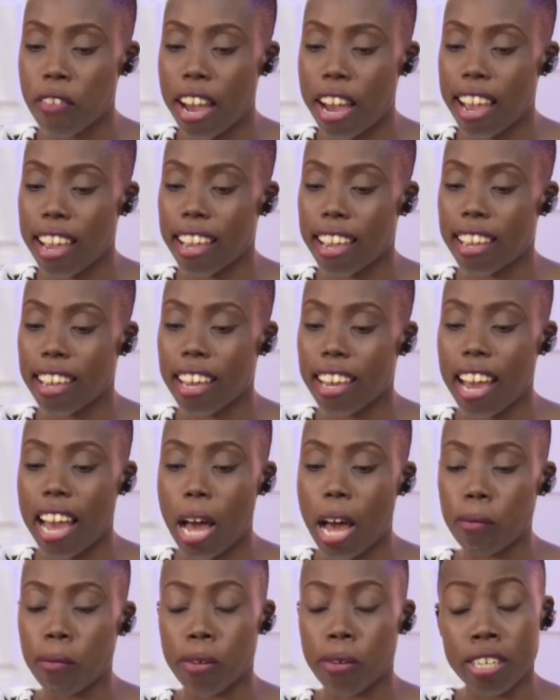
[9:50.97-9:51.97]
I'm
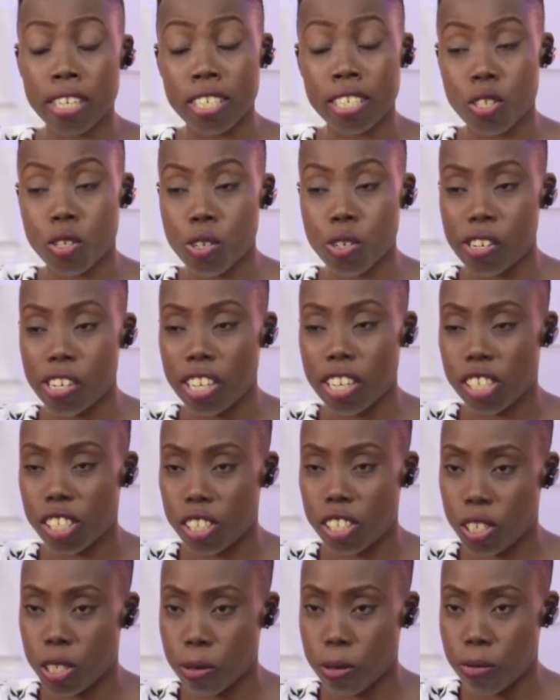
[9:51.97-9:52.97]
going into a
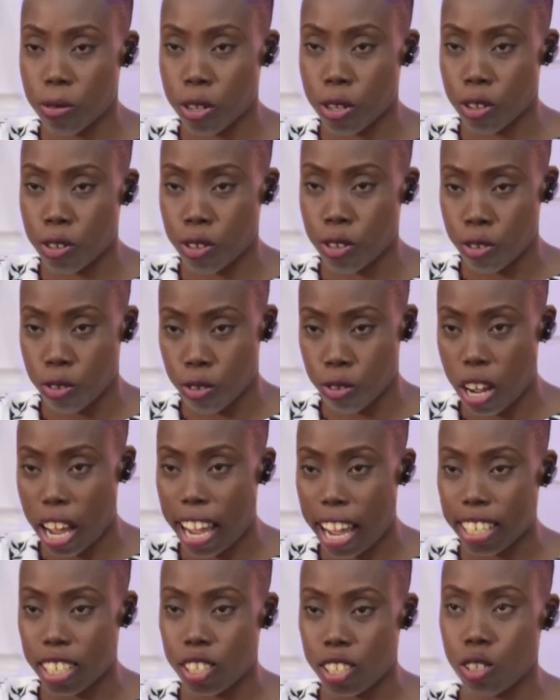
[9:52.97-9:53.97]
relationship with you
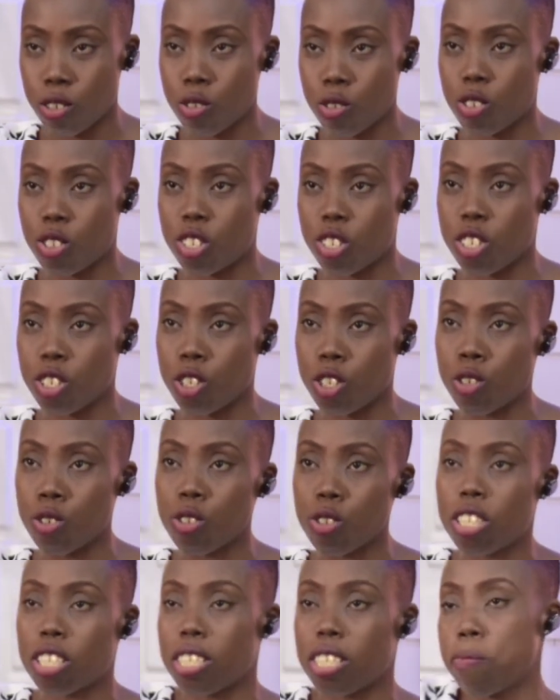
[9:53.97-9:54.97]
and you
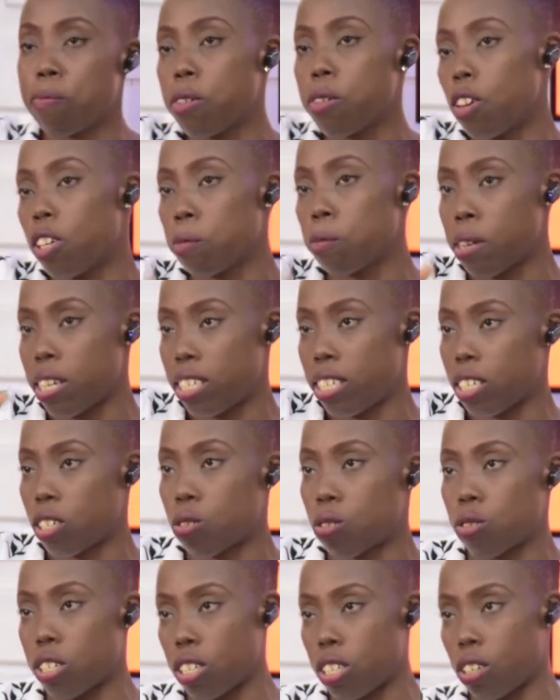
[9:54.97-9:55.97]
don't see beyond my
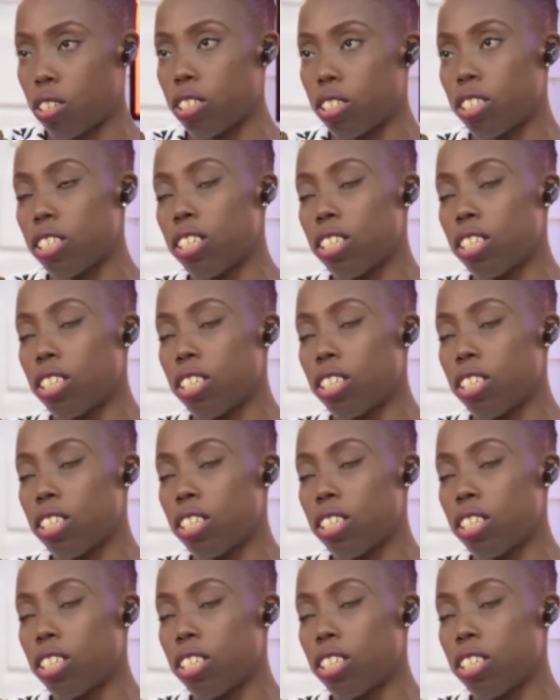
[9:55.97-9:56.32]
sickle cell,